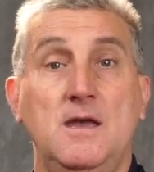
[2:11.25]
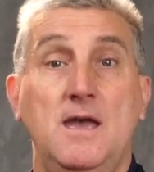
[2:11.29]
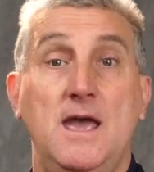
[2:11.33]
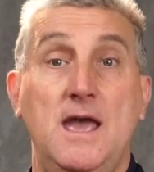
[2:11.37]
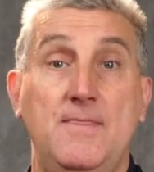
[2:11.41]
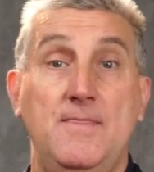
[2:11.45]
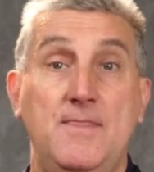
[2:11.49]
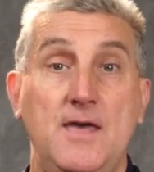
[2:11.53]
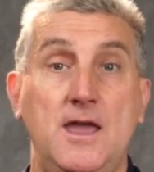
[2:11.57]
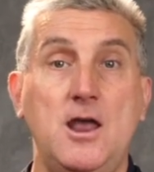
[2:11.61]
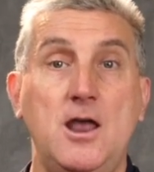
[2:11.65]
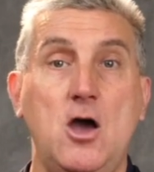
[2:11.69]

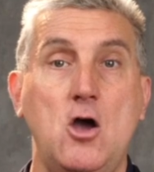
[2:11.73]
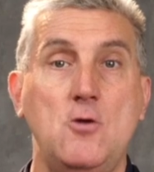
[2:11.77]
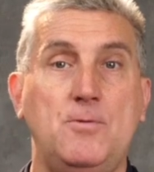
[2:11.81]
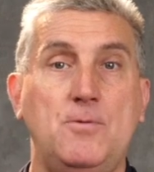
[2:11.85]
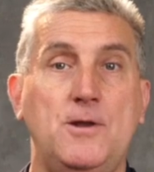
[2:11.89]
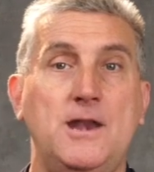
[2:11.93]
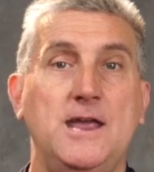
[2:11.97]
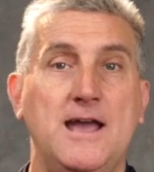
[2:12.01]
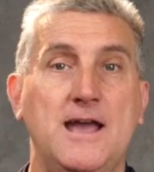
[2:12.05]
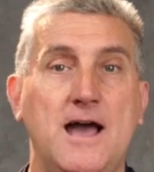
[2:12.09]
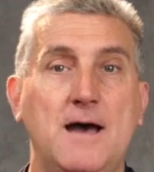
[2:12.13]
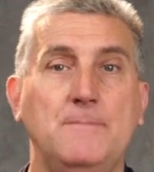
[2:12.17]
And then
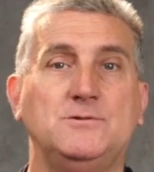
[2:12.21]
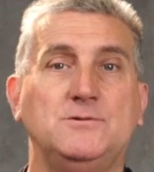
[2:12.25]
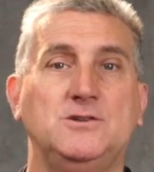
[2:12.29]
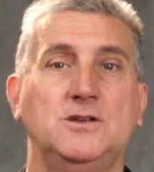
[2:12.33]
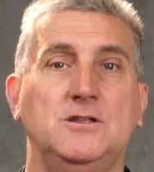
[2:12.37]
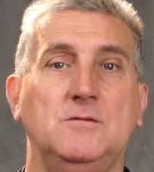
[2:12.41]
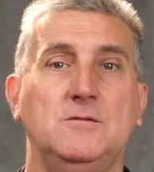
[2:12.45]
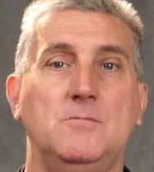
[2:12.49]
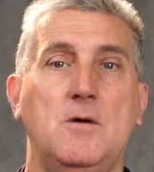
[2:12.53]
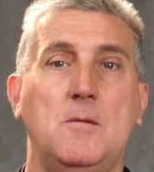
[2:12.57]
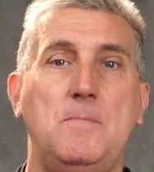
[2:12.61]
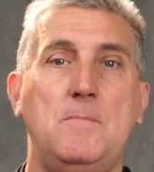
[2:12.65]
opening up to
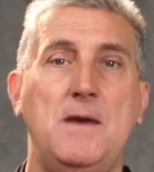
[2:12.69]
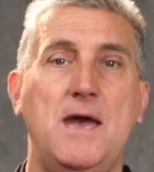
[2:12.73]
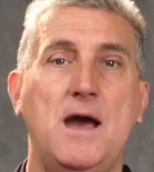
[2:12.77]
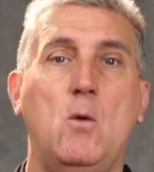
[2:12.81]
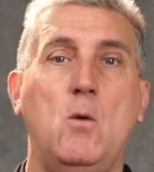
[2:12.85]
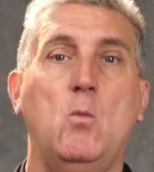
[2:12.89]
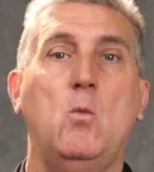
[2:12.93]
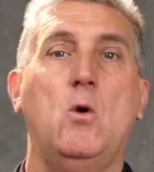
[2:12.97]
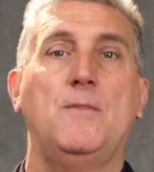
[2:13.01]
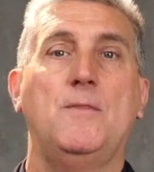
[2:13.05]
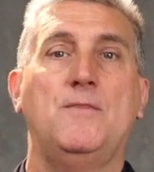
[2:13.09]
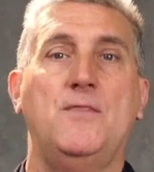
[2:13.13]
them
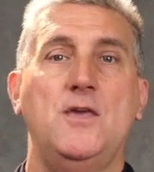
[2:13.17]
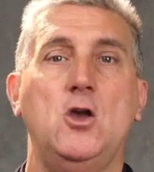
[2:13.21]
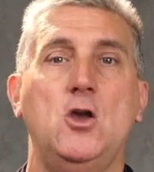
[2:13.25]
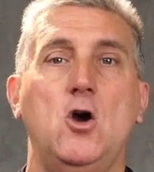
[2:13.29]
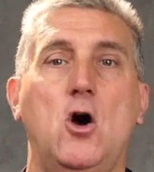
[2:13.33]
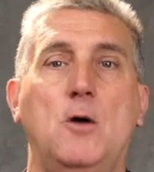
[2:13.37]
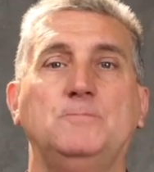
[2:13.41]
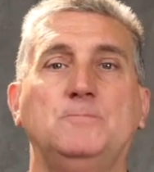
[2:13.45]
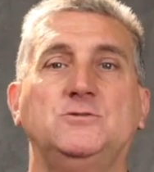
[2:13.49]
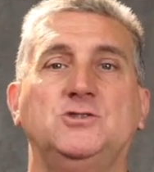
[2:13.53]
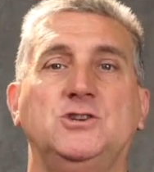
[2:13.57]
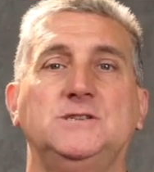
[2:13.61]
about what the
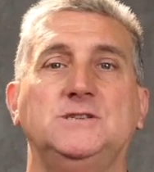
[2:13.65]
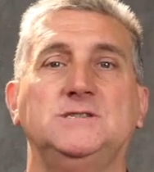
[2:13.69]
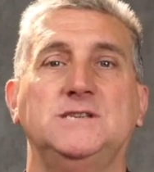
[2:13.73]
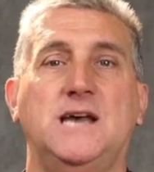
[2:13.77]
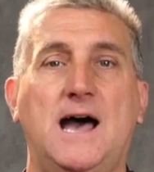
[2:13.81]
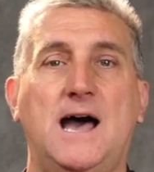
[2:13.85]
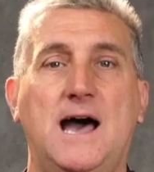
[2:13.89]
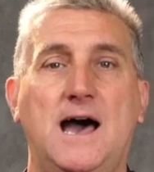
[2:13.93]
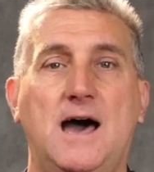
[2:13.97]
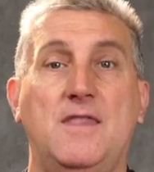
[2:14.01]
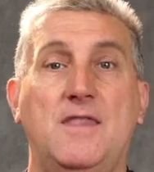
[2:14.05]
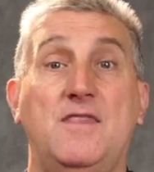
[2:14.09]
options
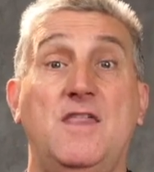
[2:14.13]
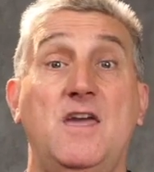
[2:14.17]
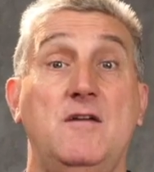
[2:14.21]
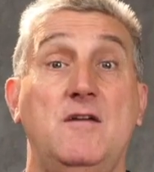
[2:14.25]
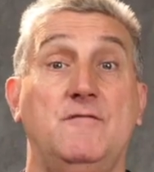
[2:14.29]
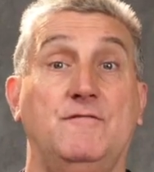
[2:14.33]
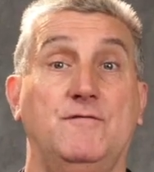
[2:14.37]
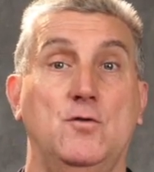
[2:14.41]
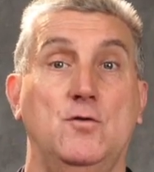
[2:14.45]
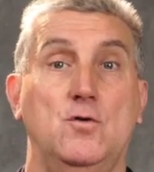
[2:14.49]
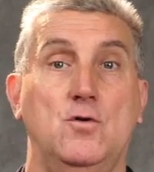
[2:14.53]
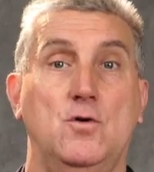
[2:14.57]
are
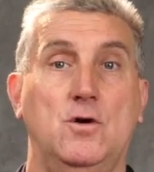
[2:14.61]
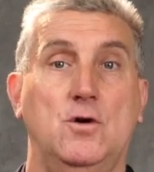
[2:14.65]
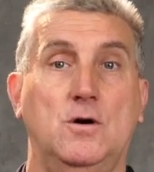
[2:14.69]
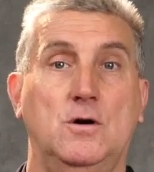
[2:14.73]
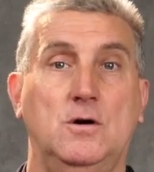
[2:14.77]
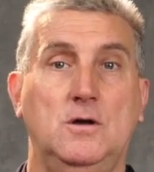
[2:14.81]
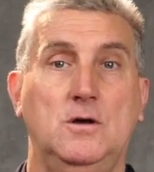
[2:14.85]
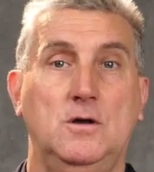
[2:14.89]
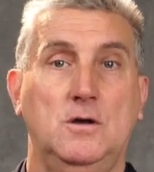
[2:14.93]
therefore.